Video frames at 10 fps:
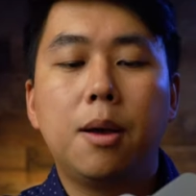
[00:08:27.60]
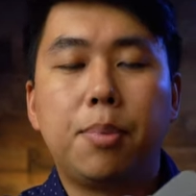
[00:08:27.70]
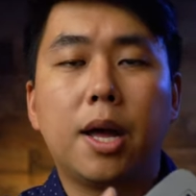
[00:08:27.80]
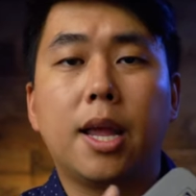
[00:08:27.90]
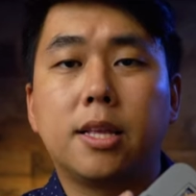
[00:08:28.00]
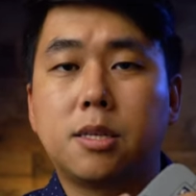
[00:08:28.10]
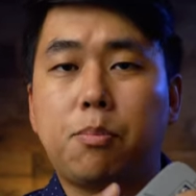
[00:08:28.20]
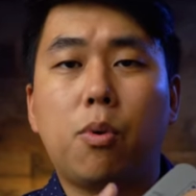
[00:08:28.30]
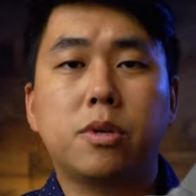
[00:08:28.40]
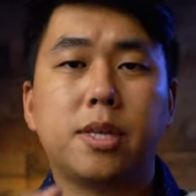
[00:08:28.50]
but it
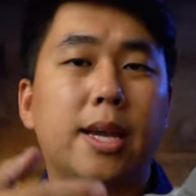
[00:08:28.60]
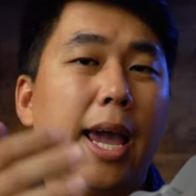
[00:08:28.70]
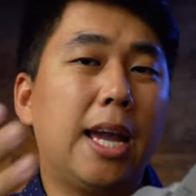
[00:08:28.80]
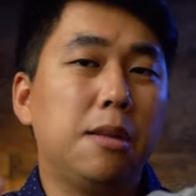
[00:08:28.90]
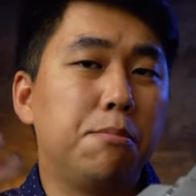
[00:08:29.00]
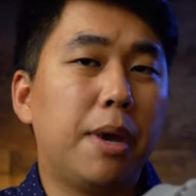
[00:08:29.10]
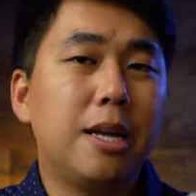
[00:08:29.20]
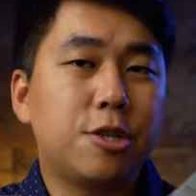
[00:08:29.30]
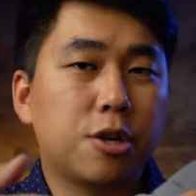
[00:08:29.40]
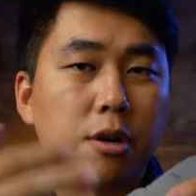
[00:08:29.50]
supports like eight
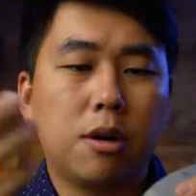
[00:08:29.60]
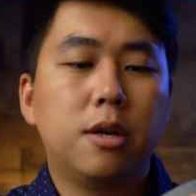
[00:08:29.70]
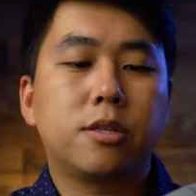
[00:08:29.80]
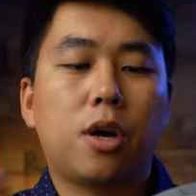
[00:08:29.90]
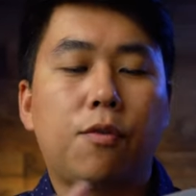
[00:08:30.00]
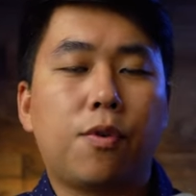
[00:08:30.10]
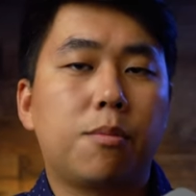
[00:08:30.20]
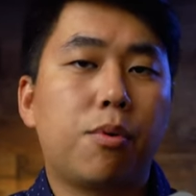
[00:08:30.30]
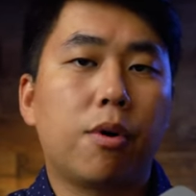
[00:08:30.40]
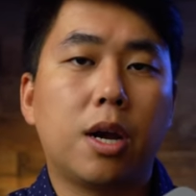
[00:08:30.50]
major software
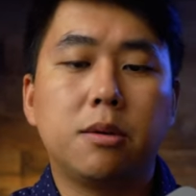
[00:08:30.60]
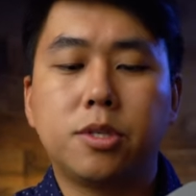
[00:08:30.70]
programs,